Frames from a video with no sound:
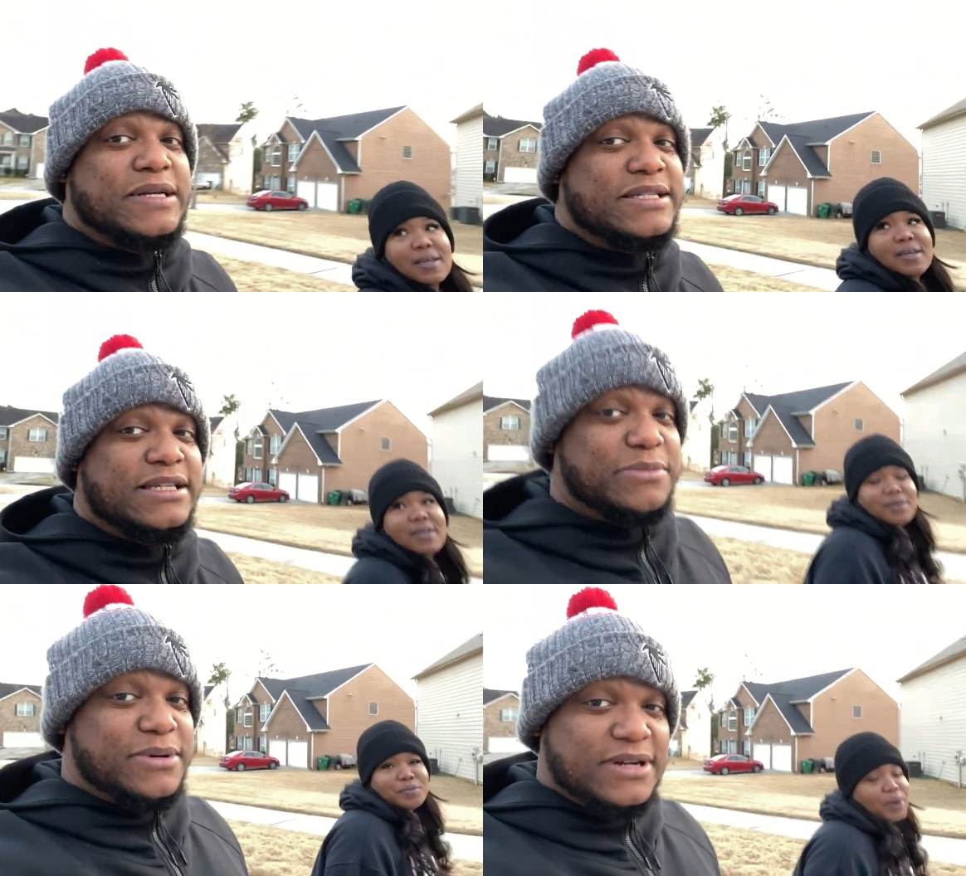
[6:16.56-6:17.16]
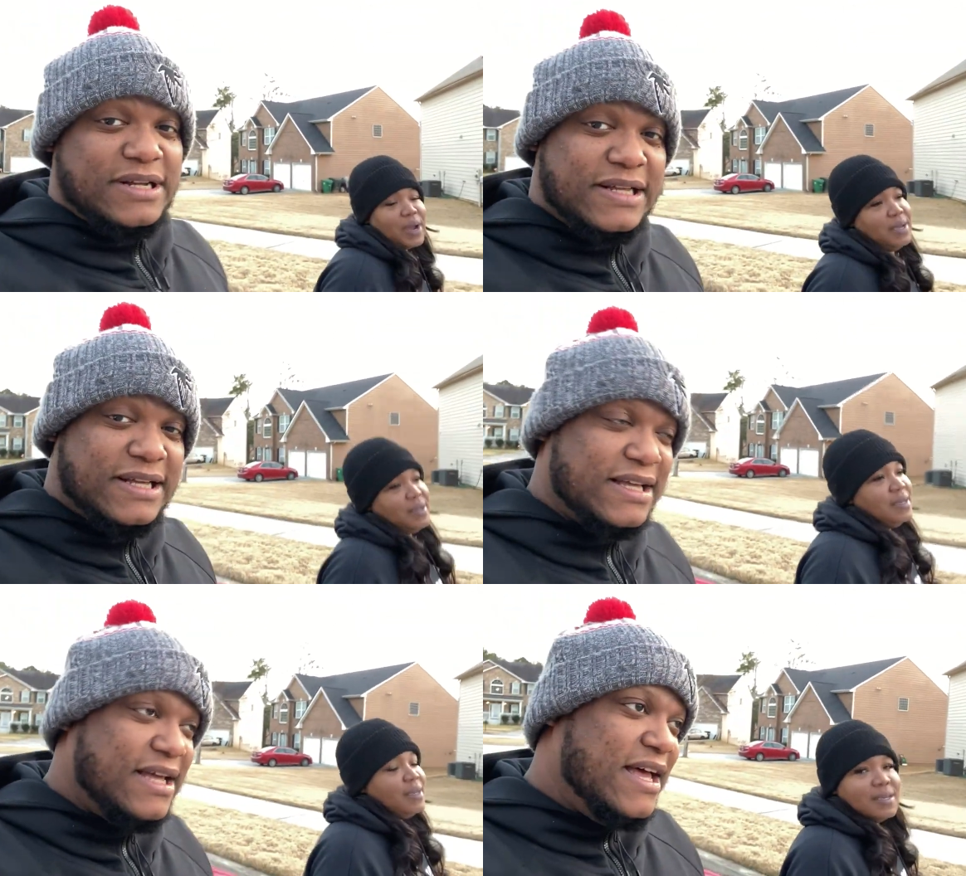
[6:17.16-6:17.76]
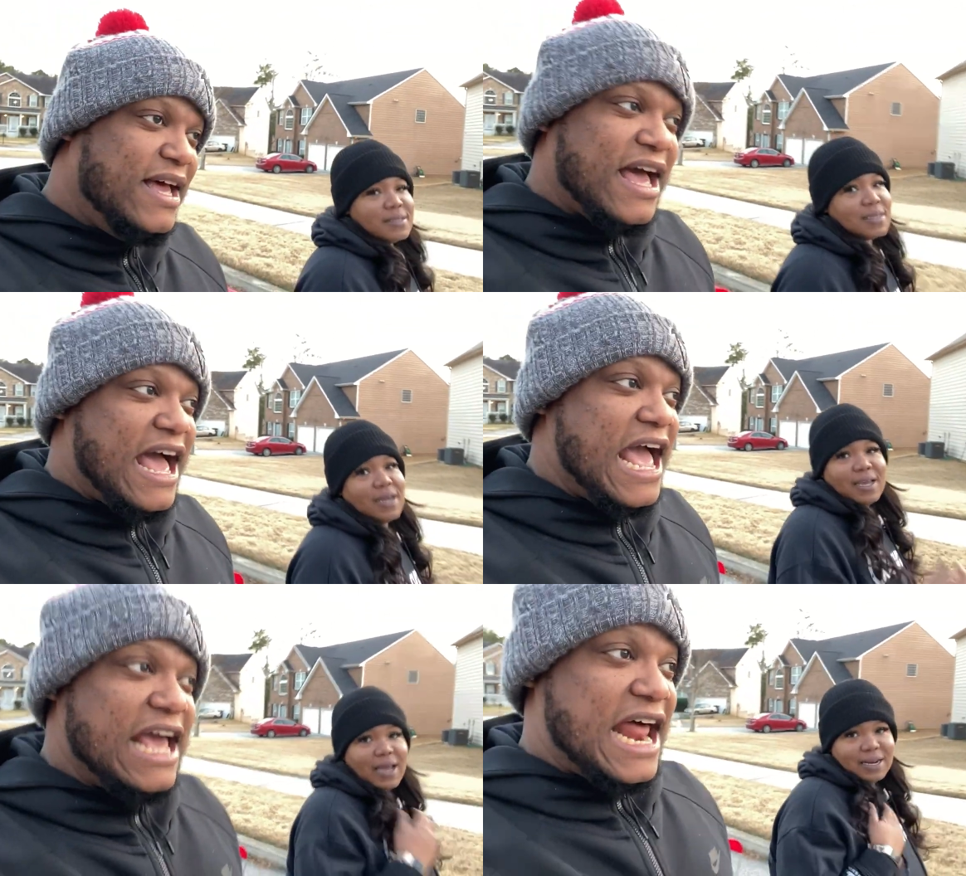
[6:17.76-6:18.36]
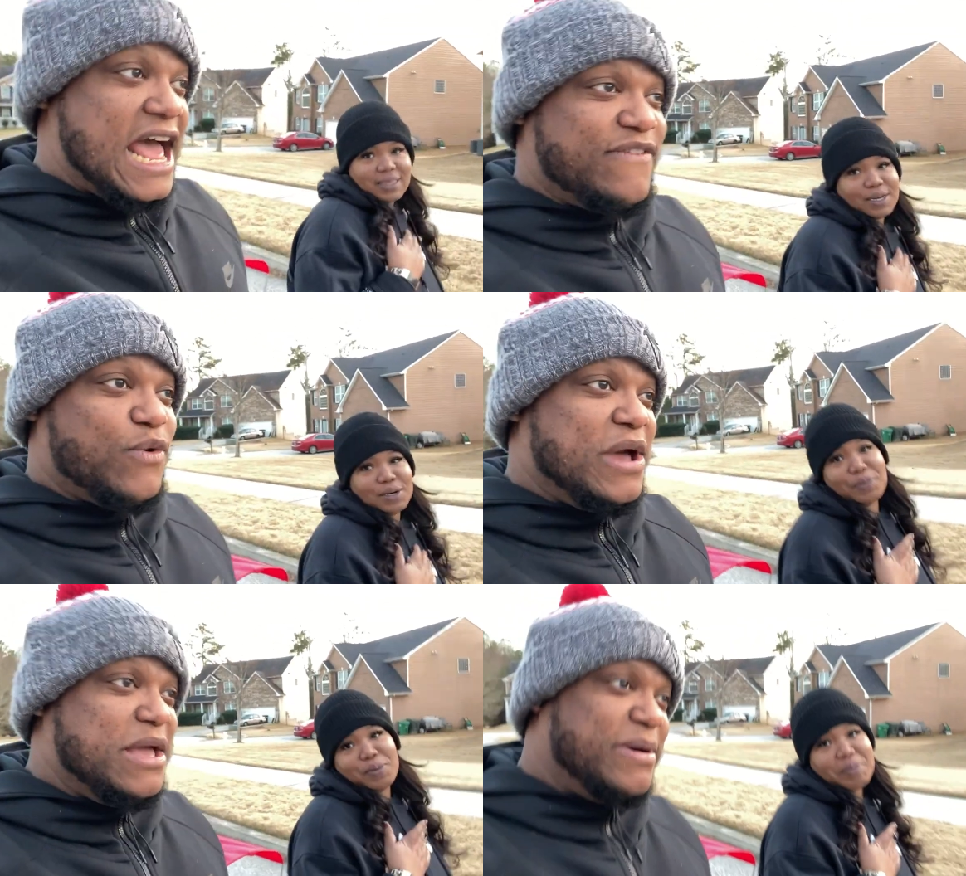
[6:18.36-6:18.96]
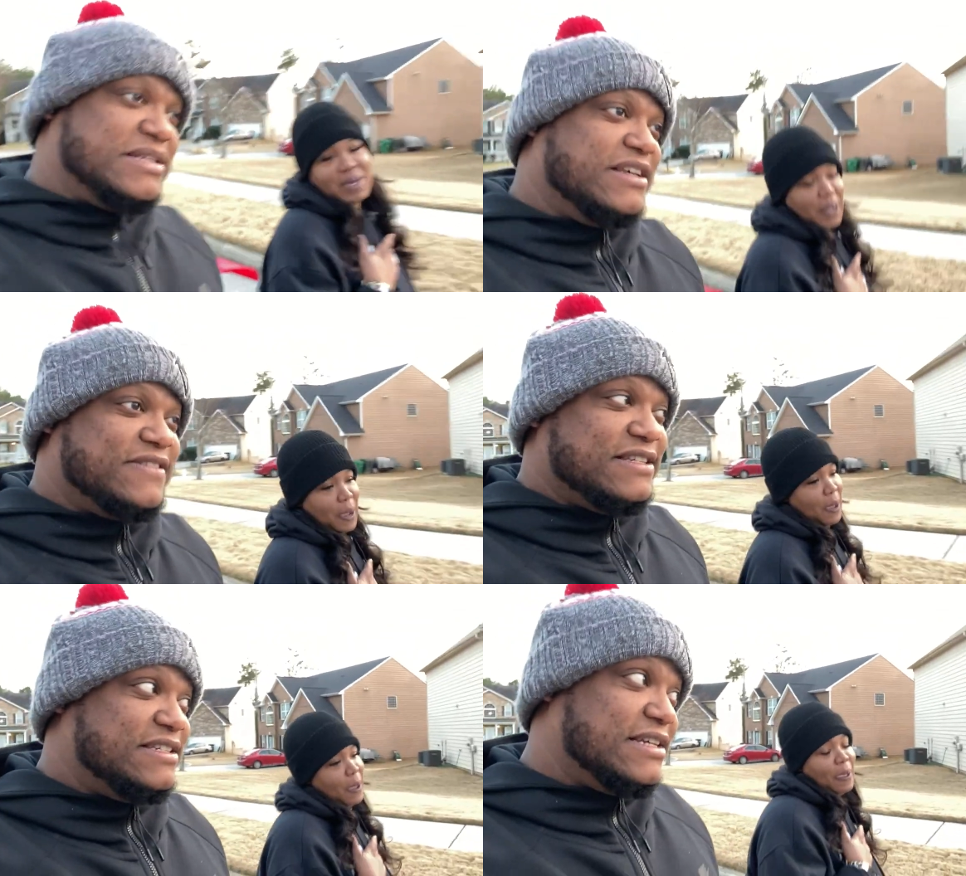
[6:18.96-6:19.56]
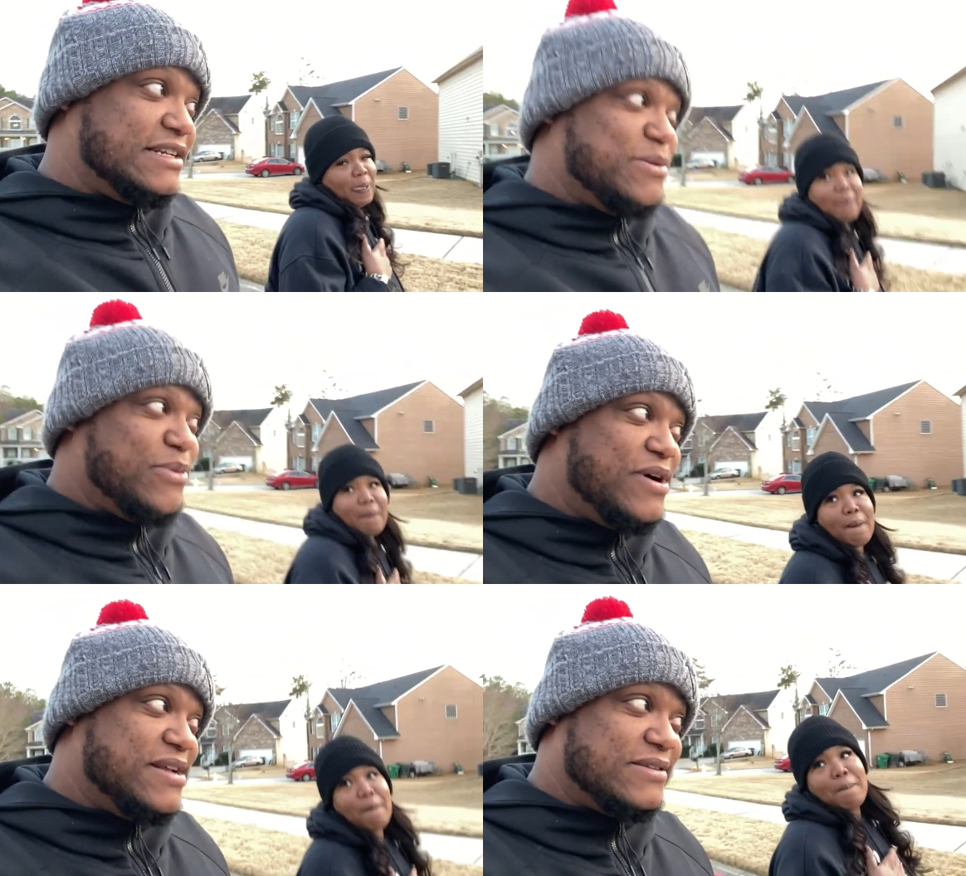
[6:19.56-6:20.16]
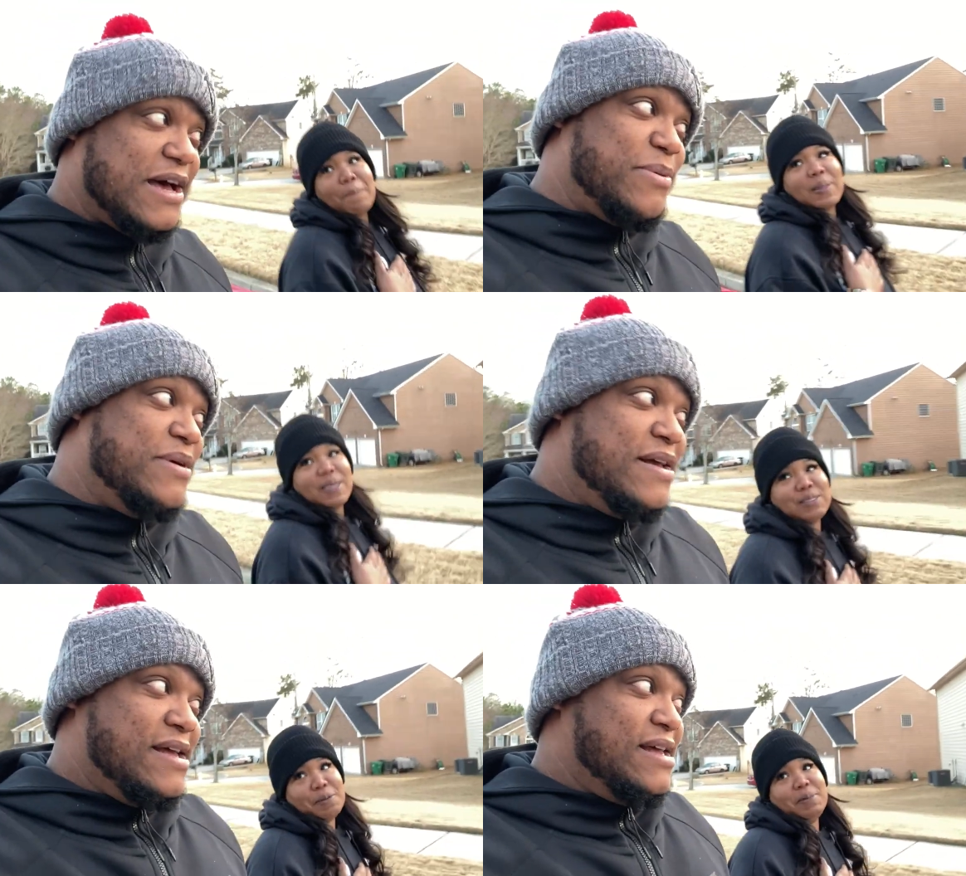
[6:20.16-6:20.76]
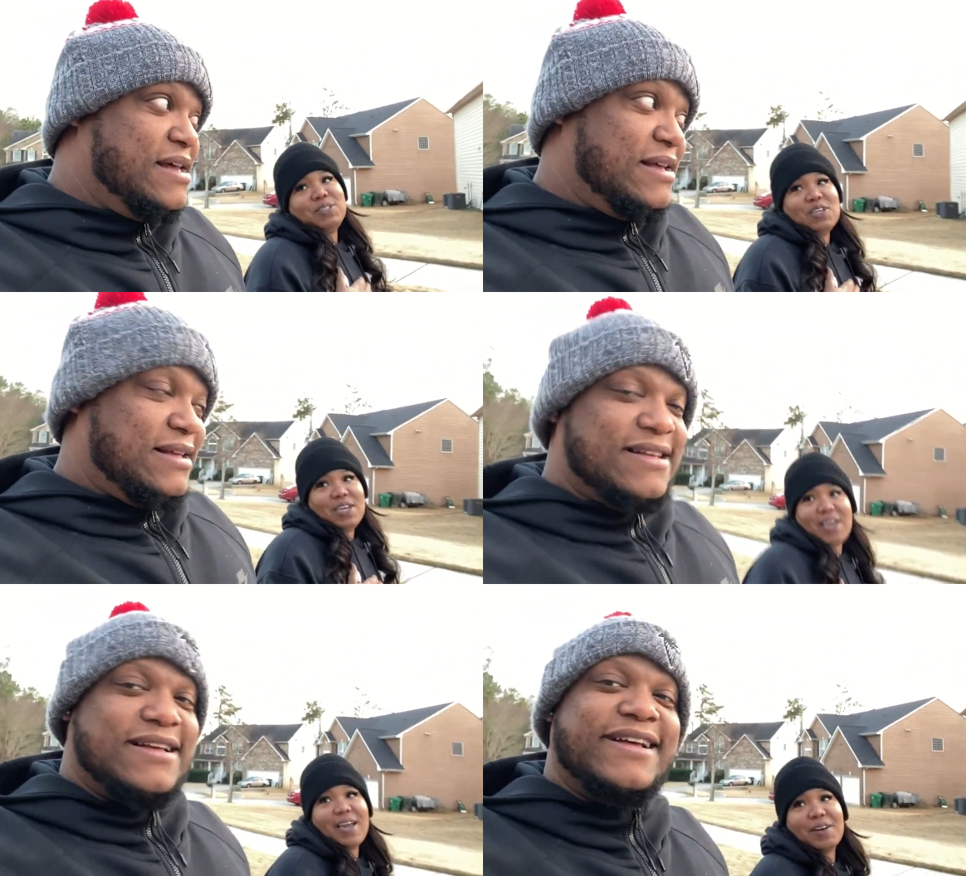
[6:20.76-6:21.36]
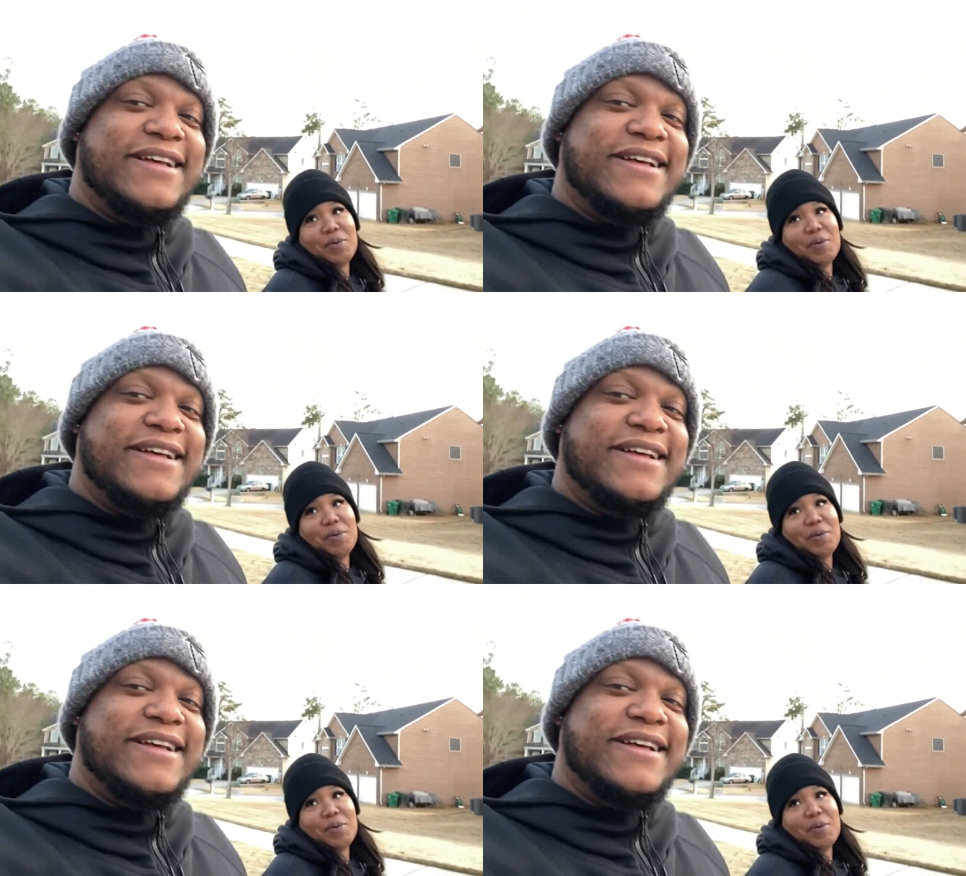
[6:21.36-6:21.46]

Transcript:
Speaker 1: that shit, bro. Right. So I and I haven't weighed myself since yesterday morning, so I. You talking about she ain't gained